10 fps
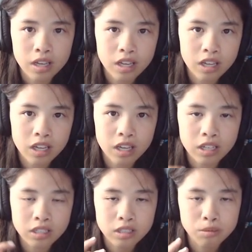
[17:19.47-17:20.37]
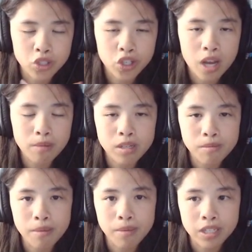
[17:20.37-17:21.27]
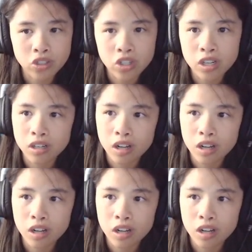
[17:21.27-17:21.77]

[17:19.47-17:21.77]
and subscribe to my main channel